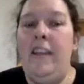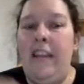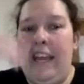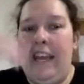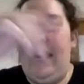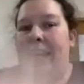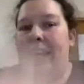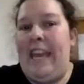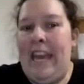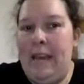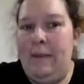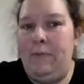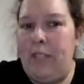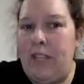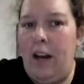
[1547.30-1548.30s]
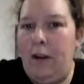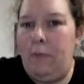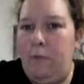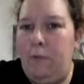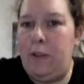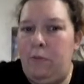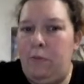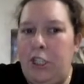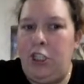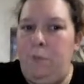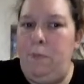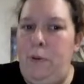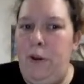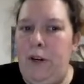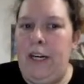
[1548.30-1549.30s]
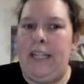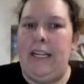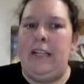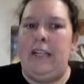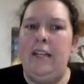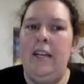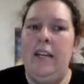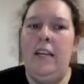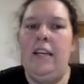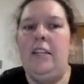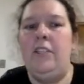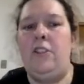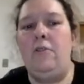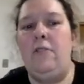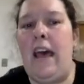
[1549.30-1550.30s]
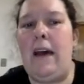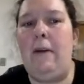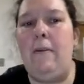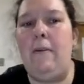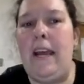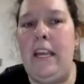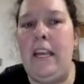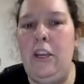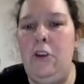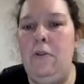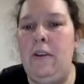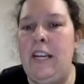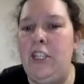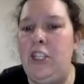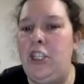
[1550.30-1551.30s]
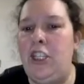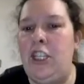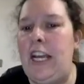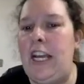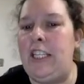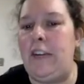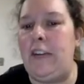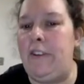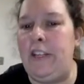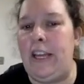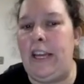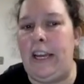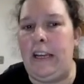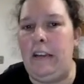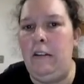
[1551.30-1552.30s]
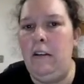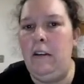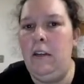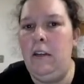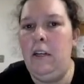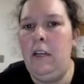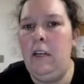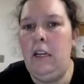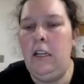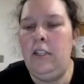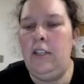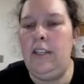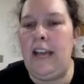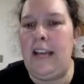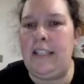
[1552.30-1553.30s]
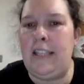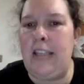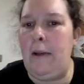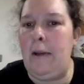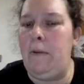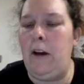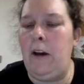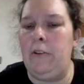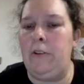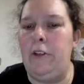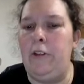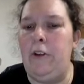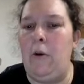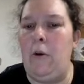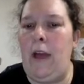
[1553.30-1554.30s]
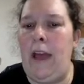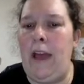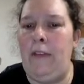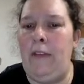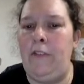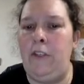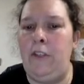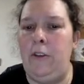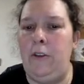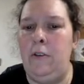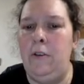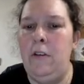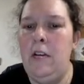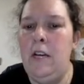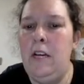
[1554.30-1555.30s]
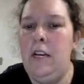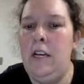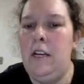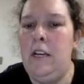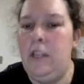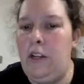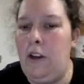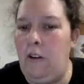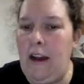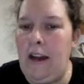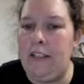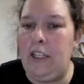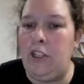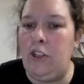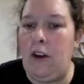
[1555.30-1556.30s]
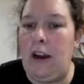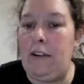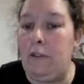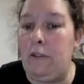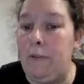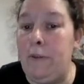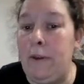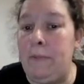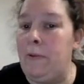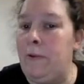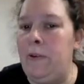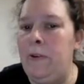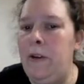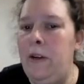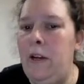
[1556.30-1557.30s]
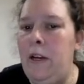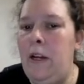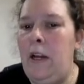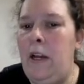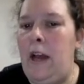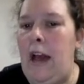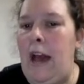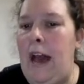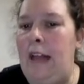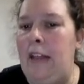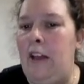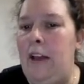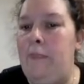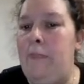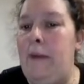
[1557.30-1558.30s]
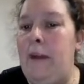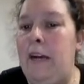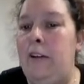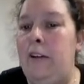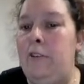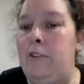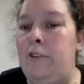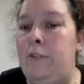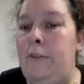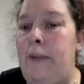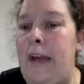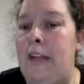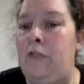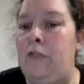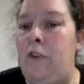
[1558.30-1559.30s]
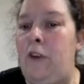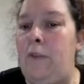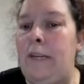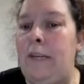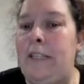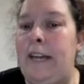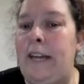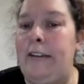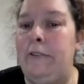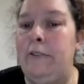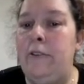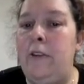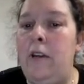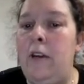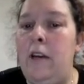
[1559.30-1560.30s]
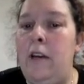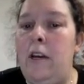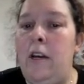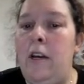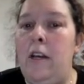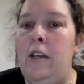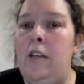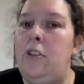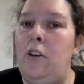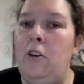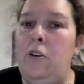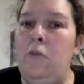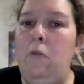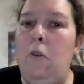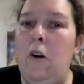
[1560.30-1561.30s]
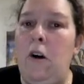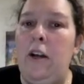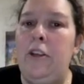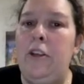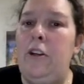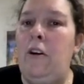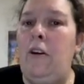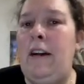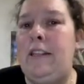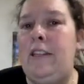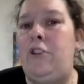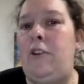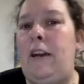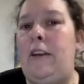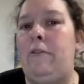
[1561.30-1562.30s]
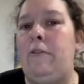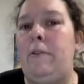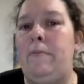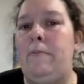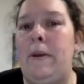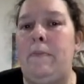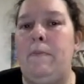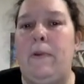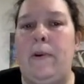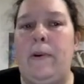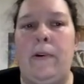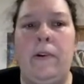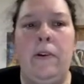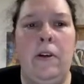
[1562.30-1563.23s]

it keeps up with what you put. So that way you can just change everything to that same color. You don't have to try to remember. I like my colors to match for all my titles. So you don't have to try to remember